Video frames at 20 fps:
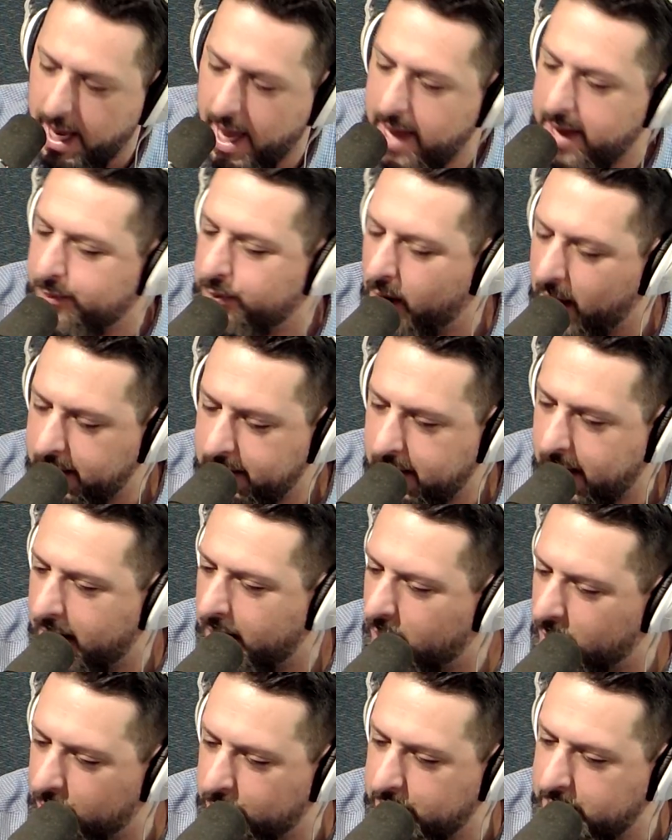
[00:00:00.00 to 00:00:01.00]
"Hey, why the
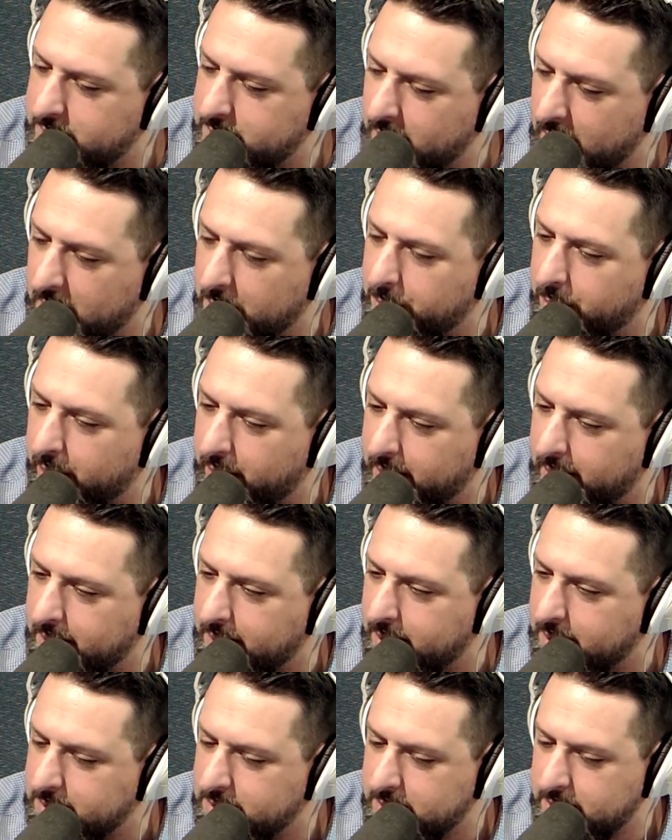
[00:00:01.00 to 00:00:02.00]
hell are we
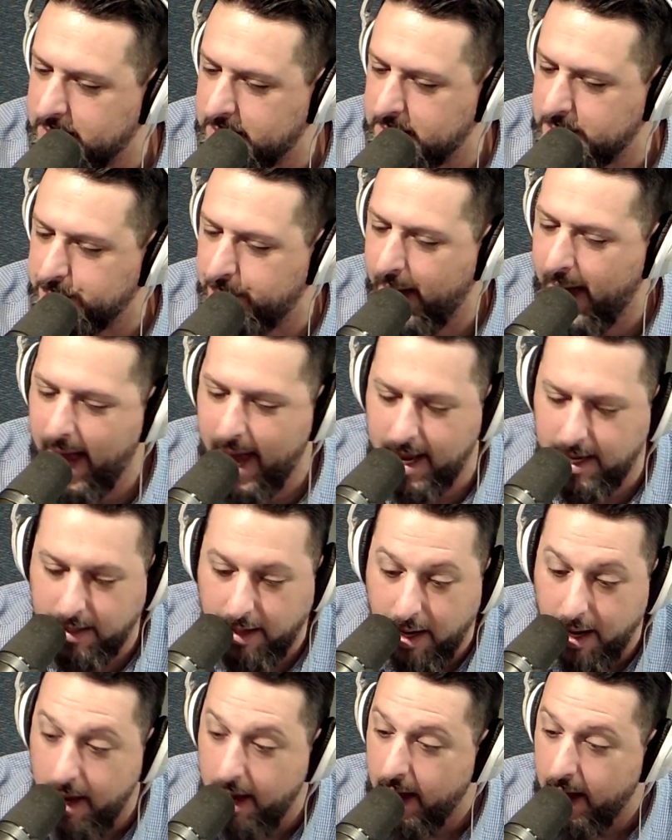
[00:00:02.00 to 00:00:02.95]
celebrating this? This is bad."